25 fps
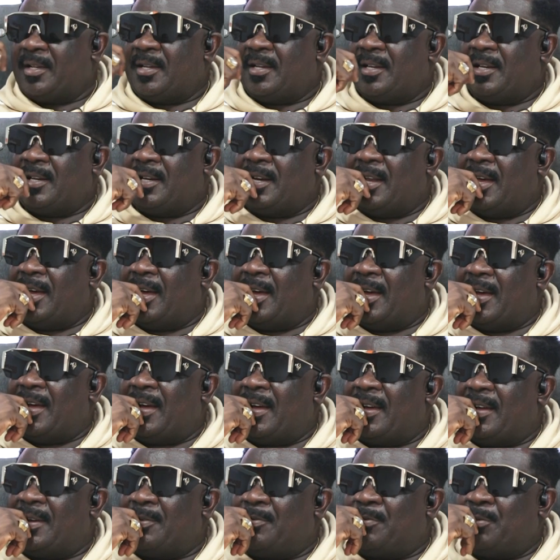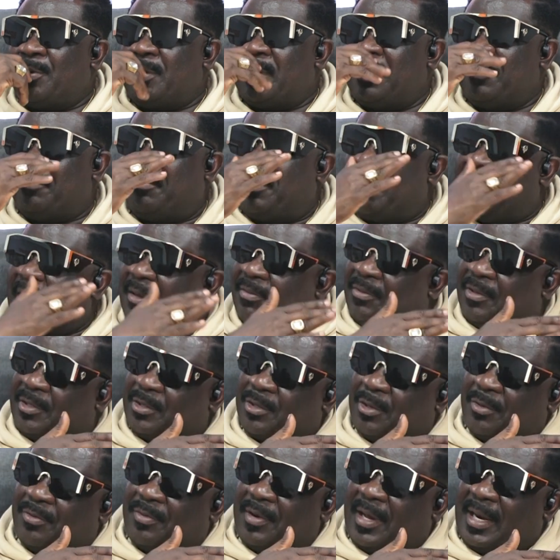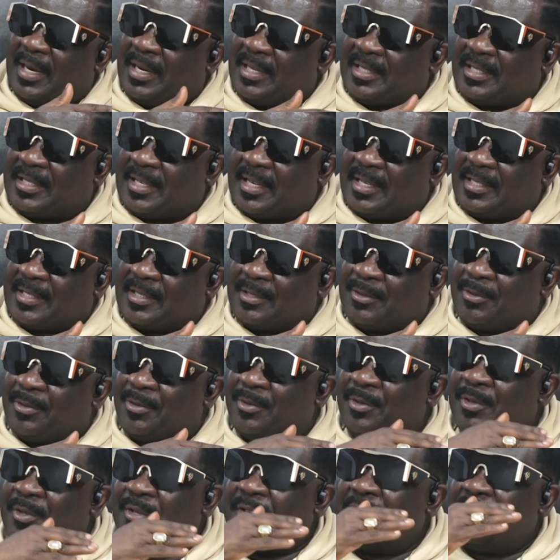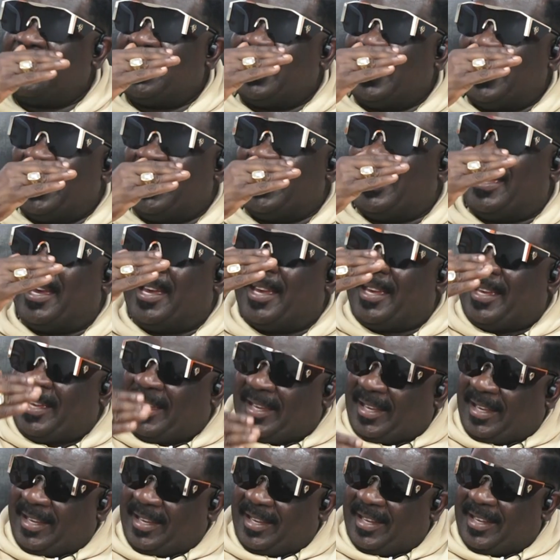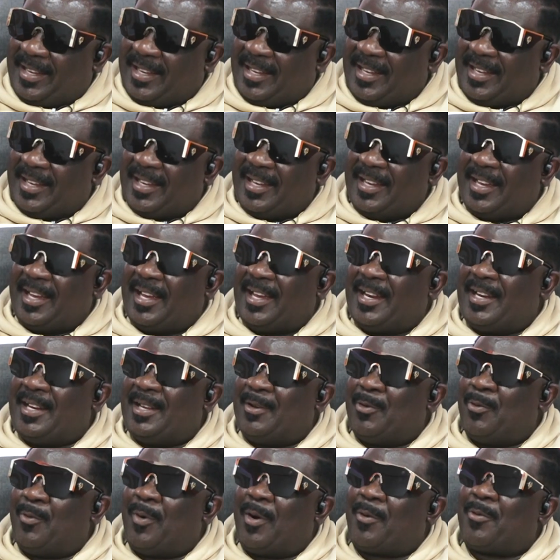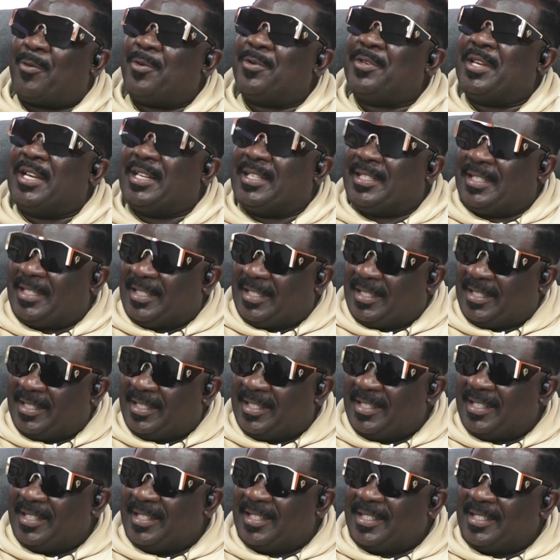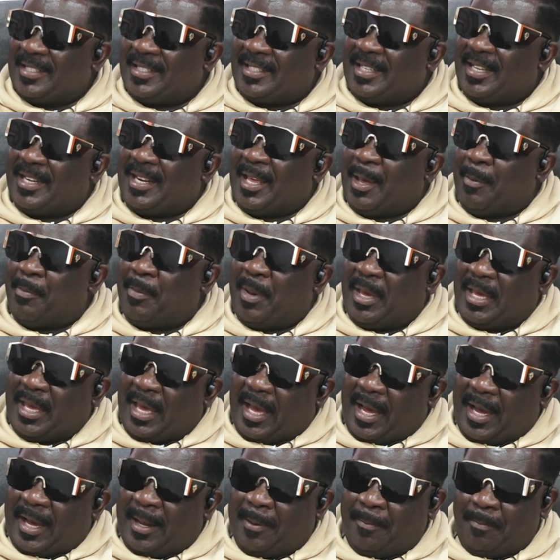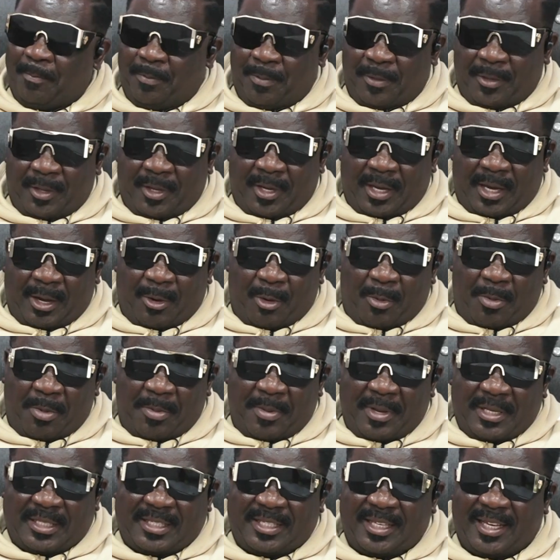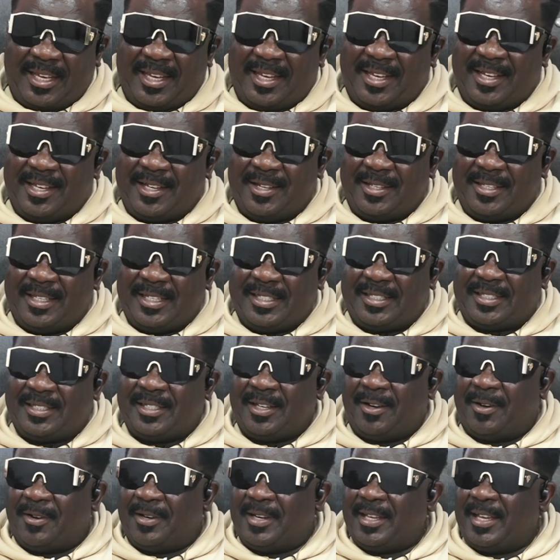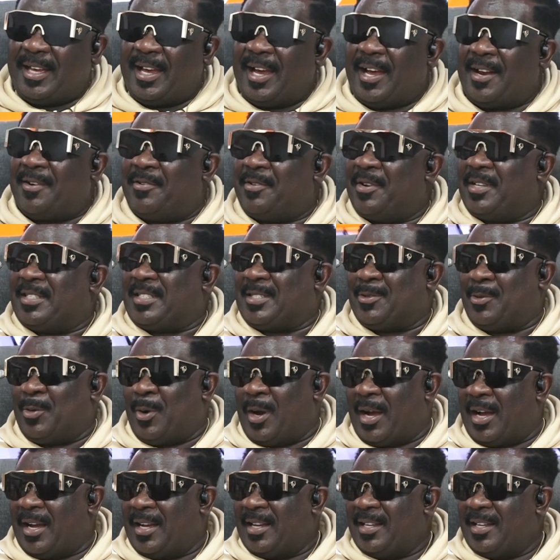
Na for the benefit of our listeners no eye he ene wakunye din. Se na ebe ya e obi be se ye share on the address wa.